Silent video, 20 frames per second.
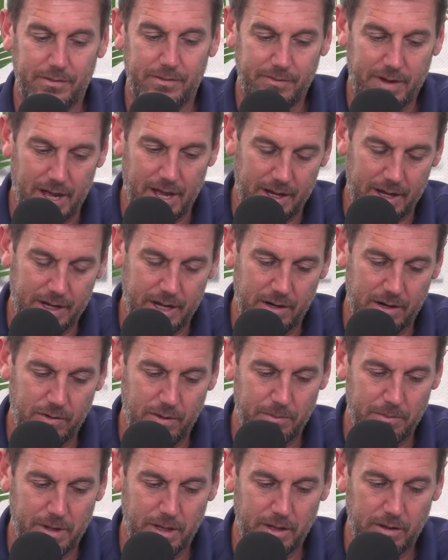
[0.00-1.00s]
They've got
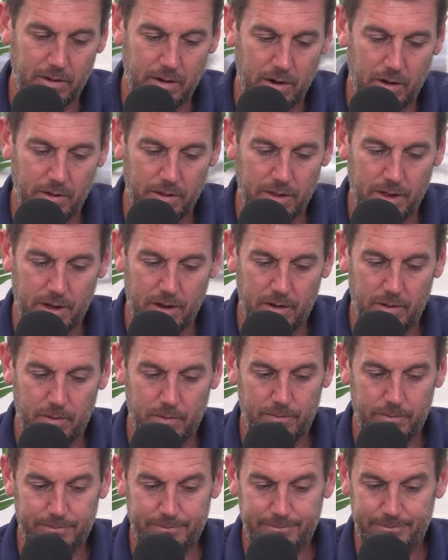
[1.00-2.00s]
Kendre Miller,
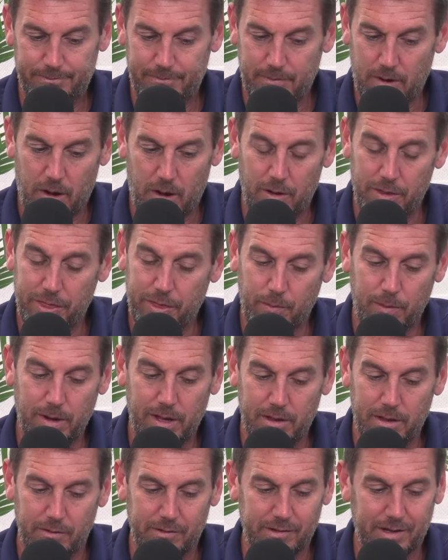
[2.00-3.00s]
although all
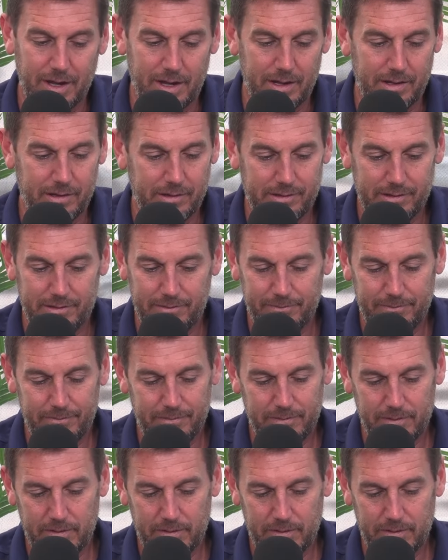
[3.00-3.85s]
three of those guys